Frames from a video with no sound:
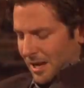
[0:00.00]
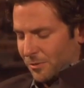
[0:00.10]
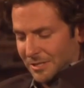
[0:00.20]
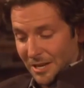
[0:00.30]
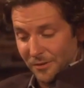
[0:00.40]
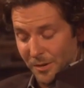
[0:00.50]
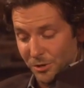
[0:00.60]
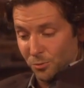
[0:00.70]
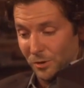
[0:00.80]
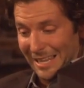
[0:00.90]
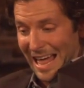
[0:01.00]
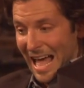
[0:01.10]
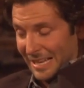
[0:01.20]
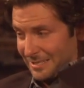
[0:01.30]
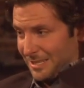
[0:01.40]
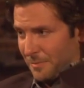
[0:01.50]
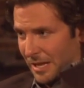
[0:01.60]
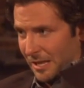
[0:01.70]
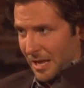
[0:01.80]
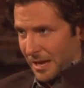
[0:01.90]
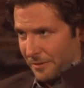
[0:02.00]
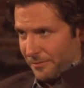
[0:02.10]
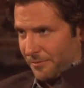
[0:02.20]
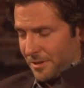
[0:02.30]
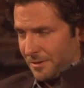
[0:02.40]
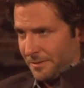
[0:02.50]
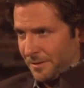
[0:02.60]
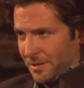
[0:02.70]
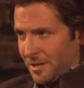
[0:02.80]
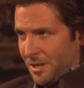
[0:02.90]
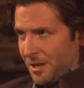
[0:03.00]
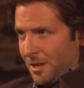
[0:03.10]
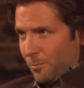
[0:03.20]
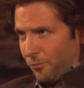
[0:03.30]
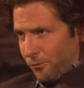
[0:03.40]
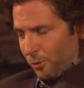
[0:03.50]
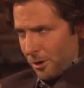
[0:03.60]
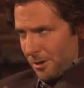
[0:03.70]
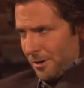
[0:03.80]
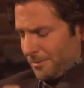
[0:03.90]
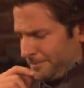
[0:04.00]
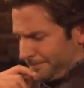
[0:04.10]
I was never able to relax in my life before her.